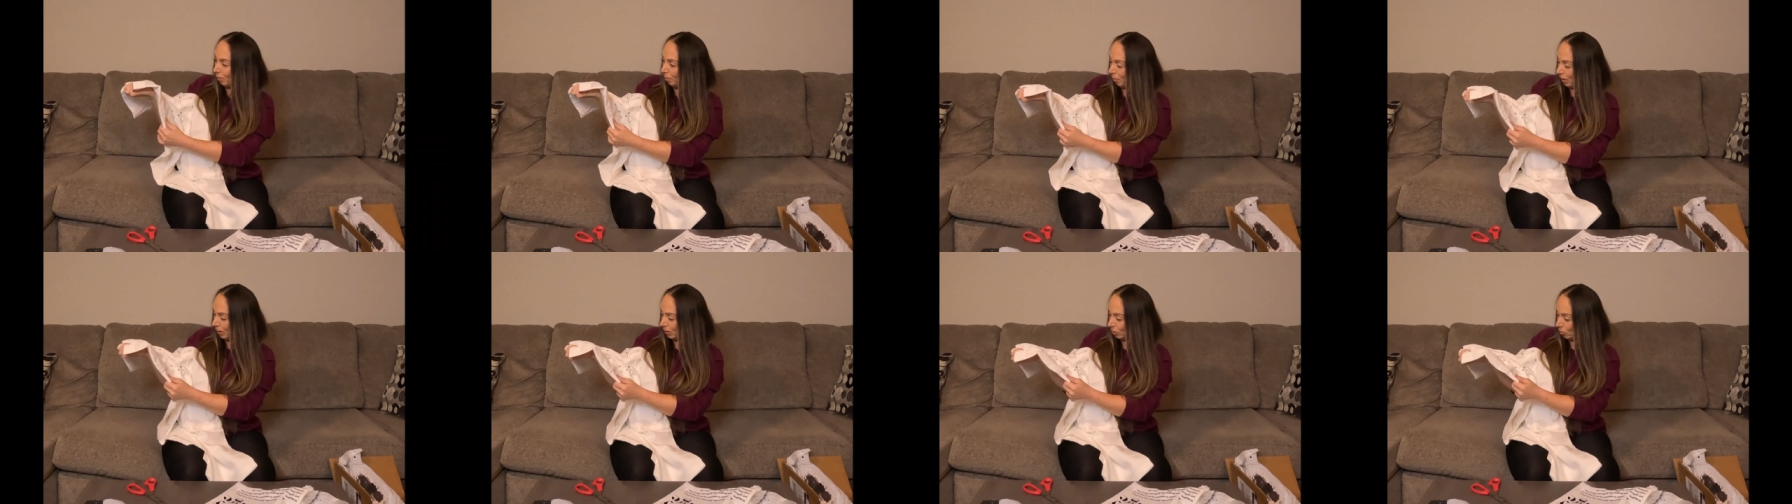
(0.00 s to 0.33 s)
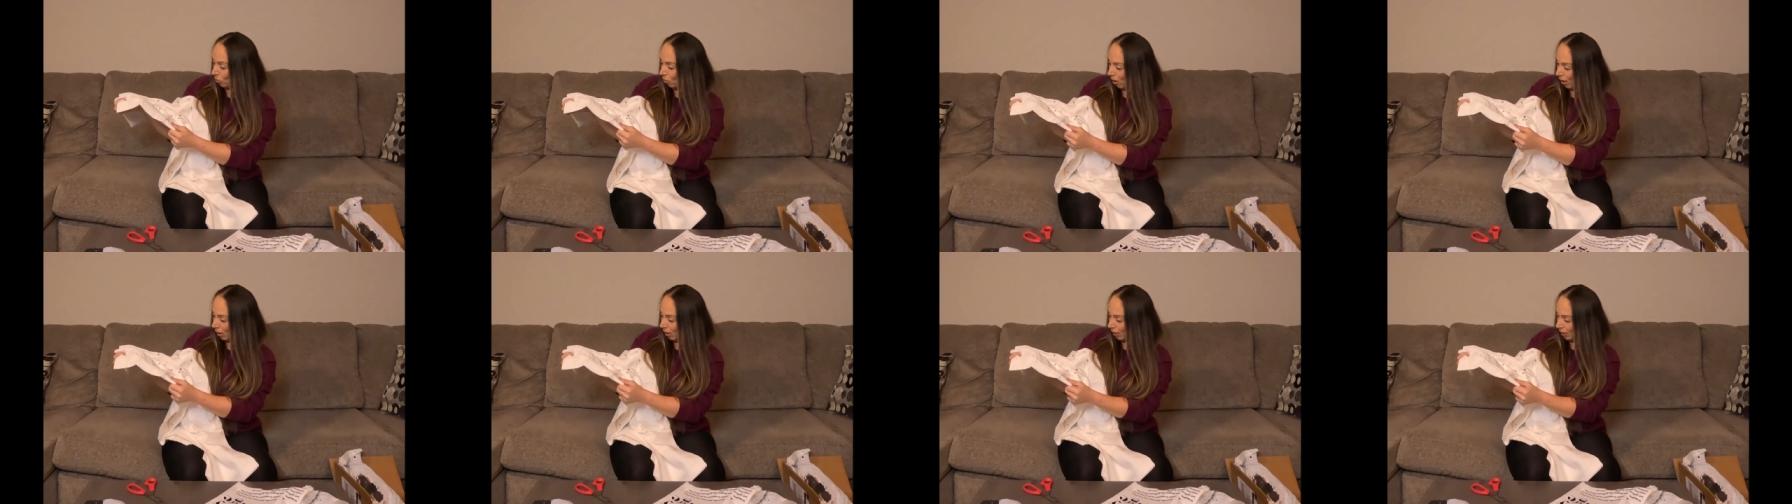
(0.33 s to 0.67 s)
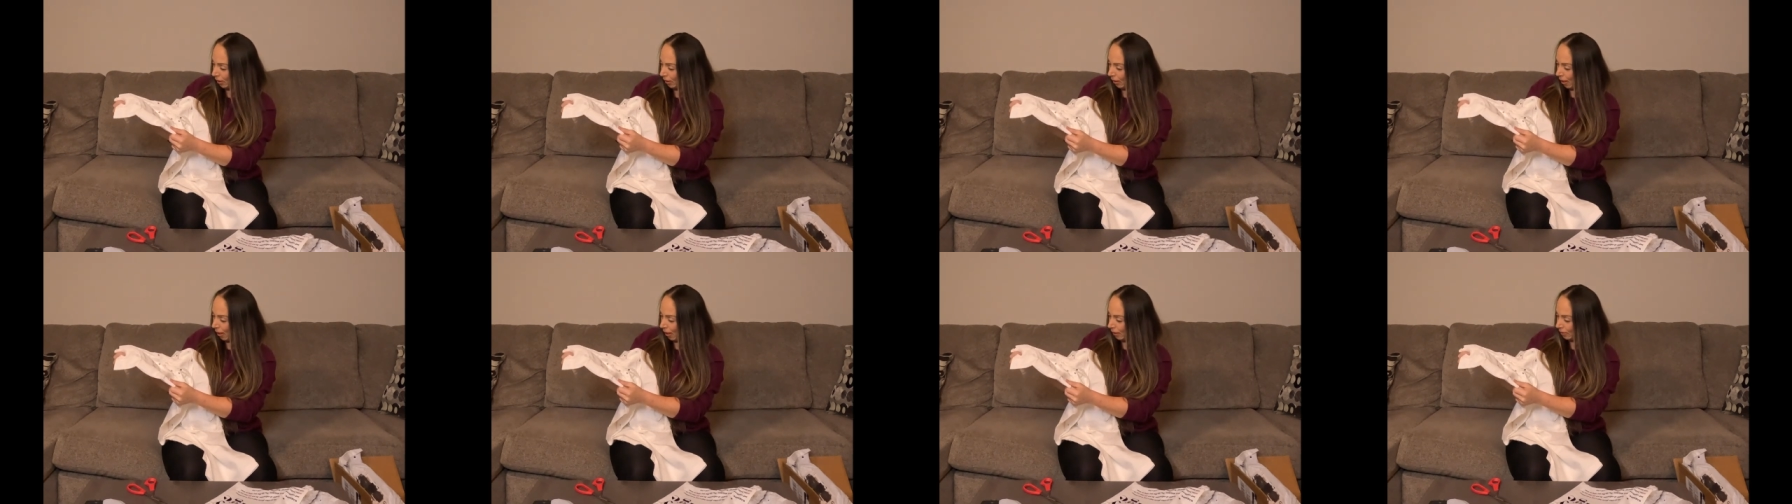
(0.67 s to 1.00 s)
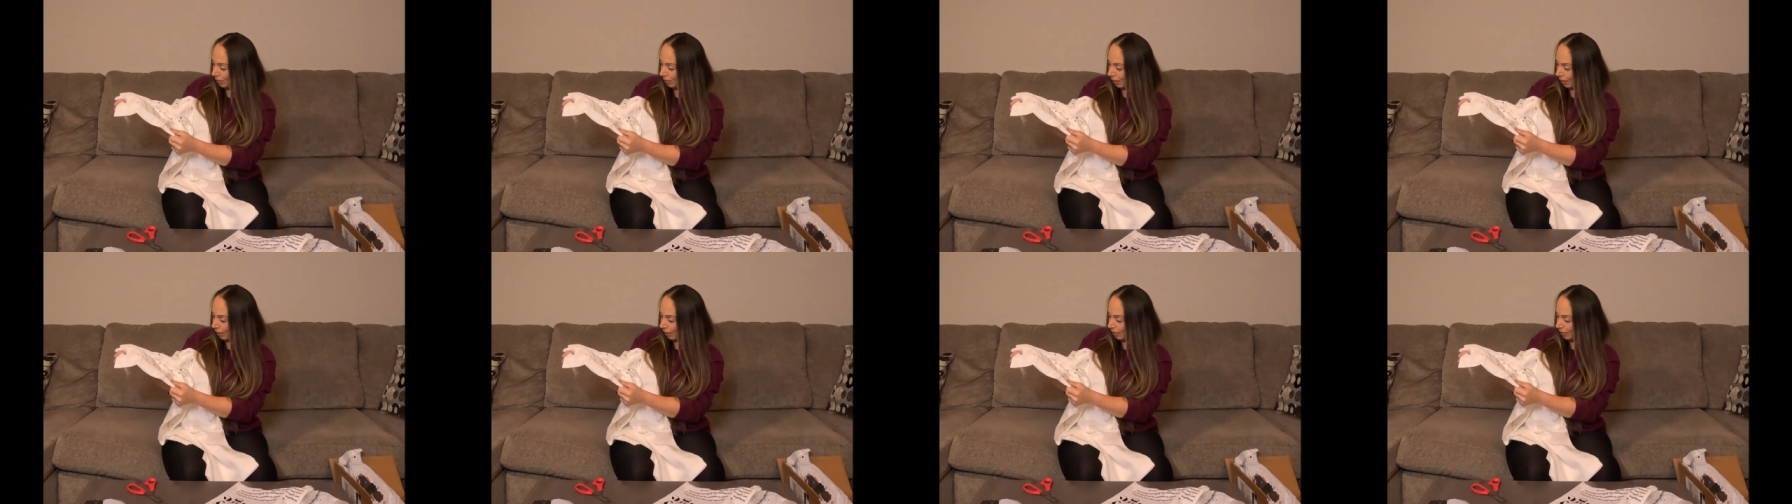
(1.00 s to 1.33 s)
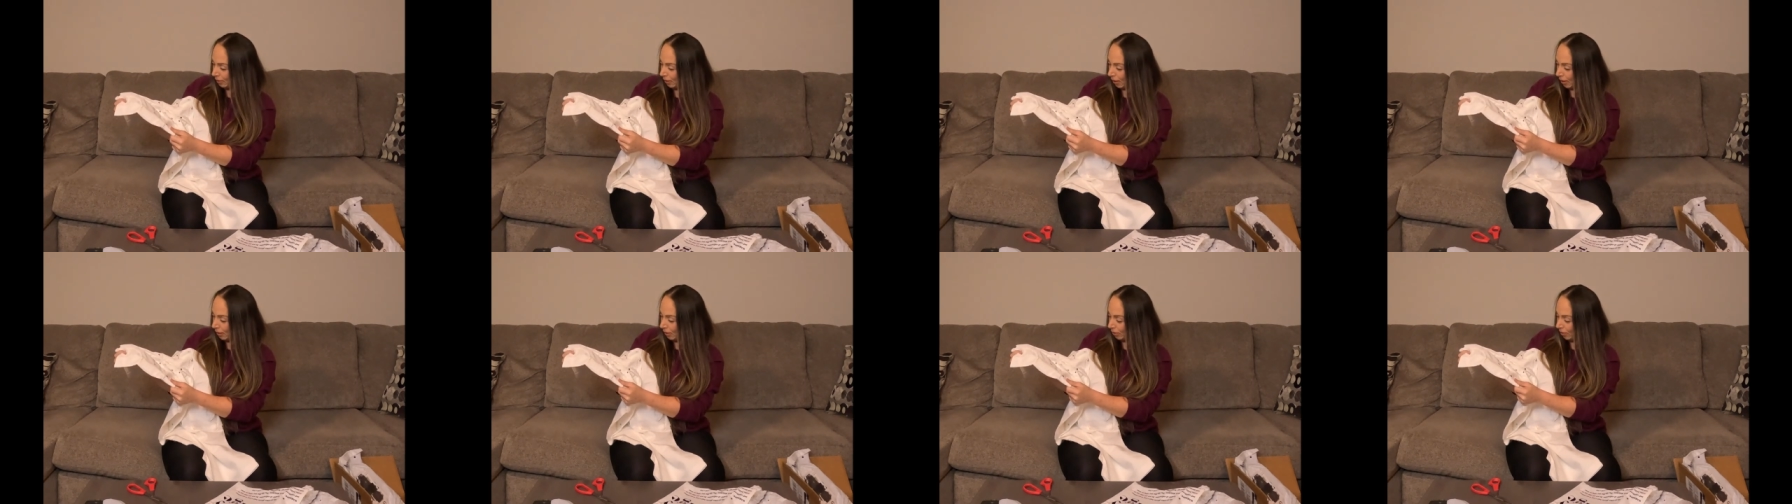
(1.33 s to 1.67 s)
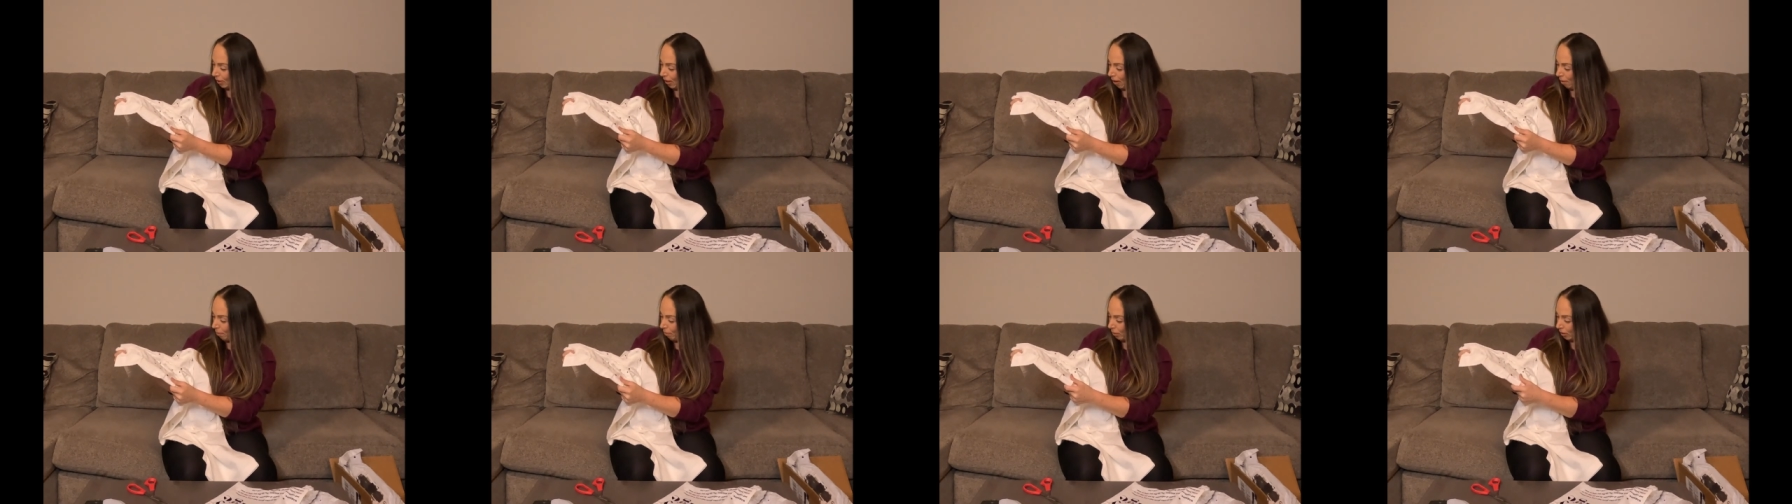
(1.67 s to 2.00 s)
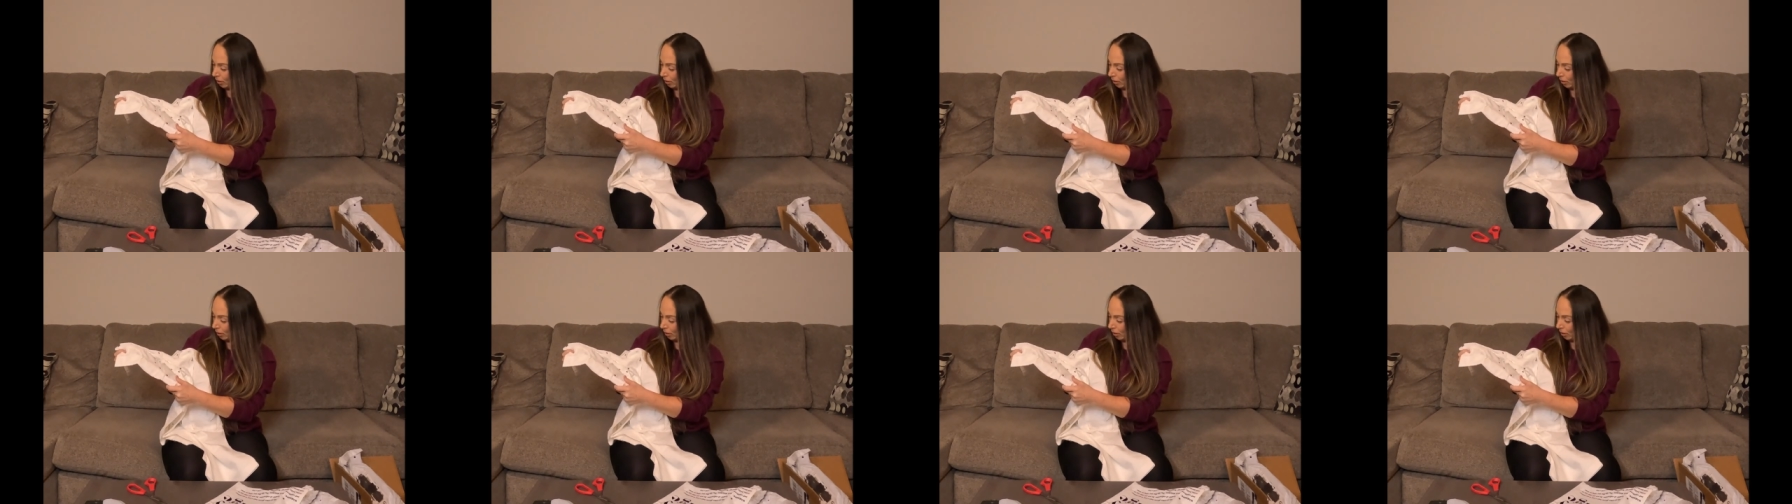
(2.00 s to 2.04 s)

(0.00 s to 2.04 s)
the best quality, guys. I can tell you that